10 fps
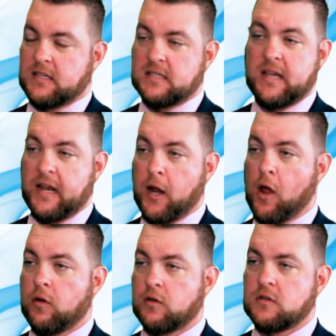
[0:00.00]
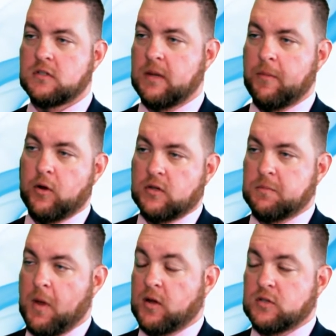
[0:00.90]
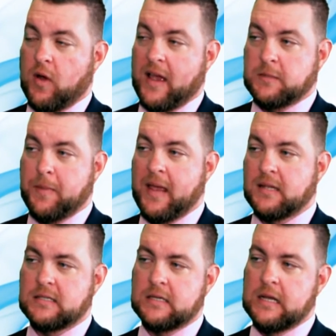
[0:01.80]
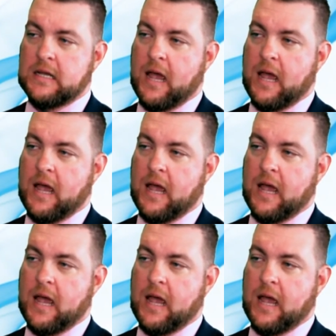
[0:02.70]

to say no to someone who smokes or has pets.